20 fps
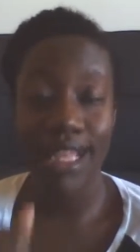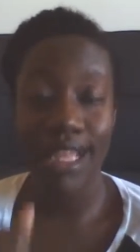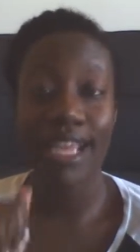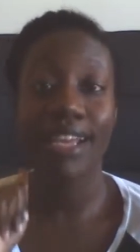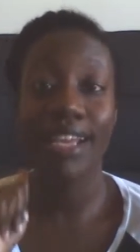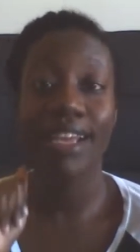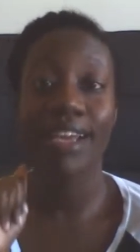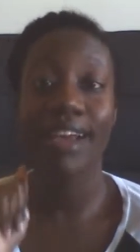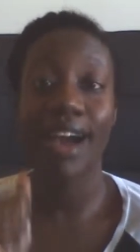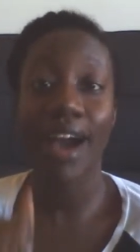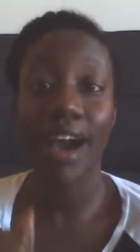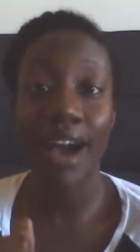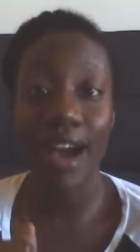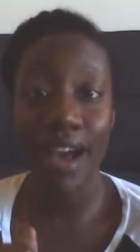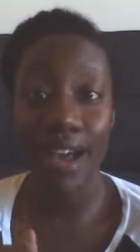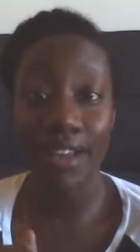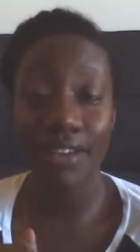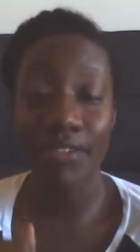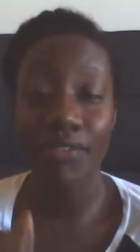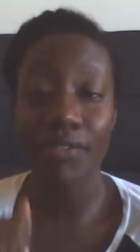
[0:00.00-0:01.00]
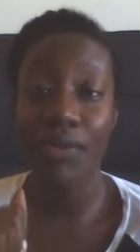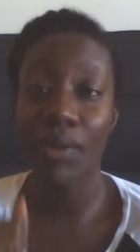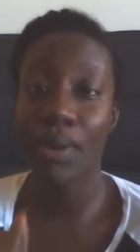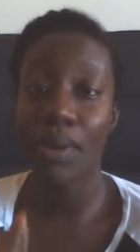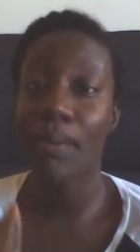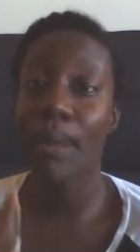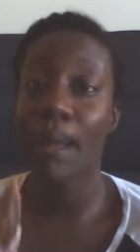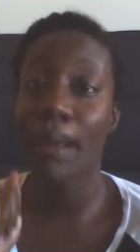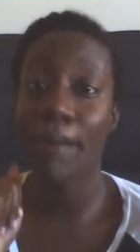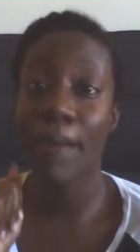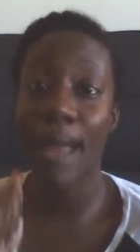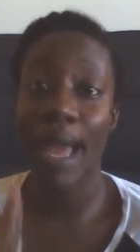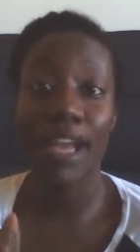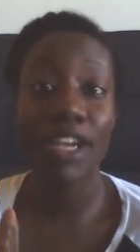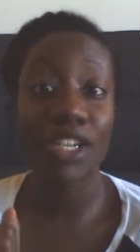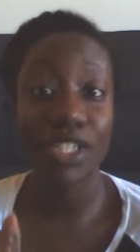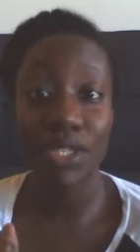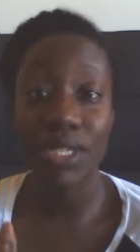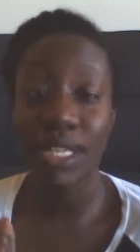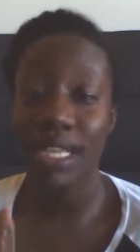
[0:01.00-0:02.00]
Thank God for my
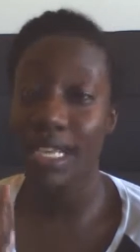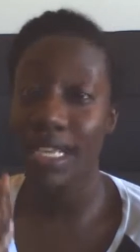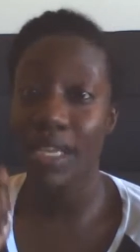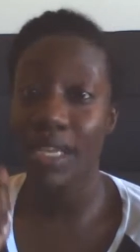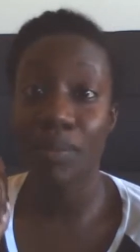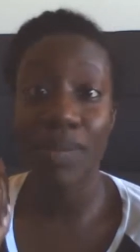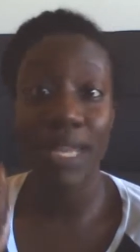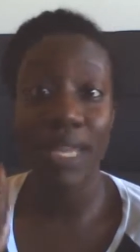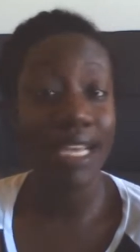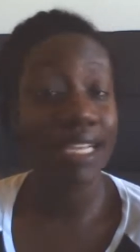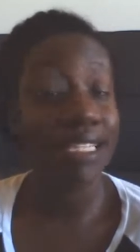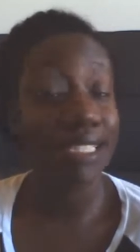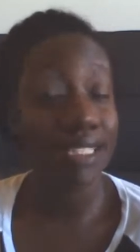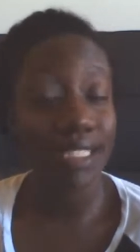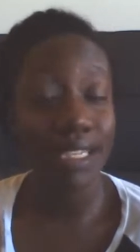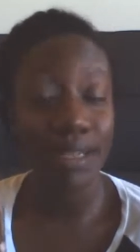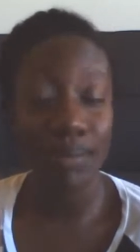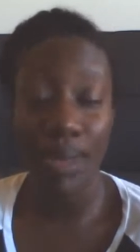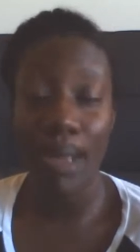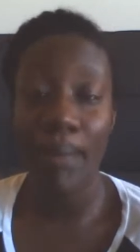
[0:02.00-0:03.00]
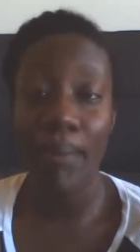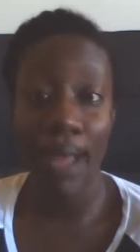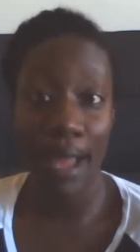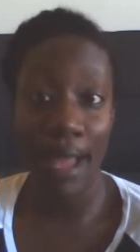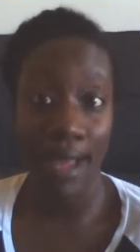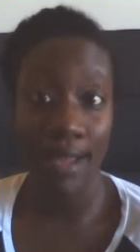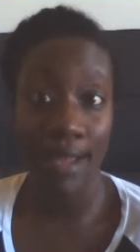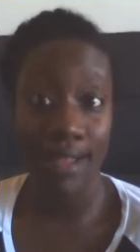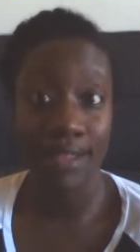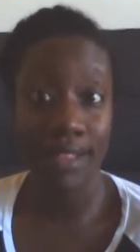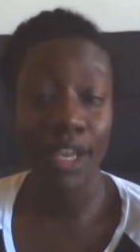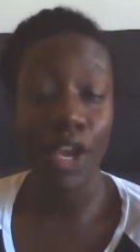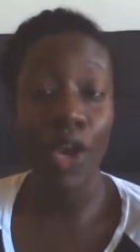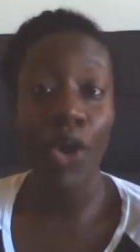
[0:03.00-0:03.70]
manager that he placed in my path,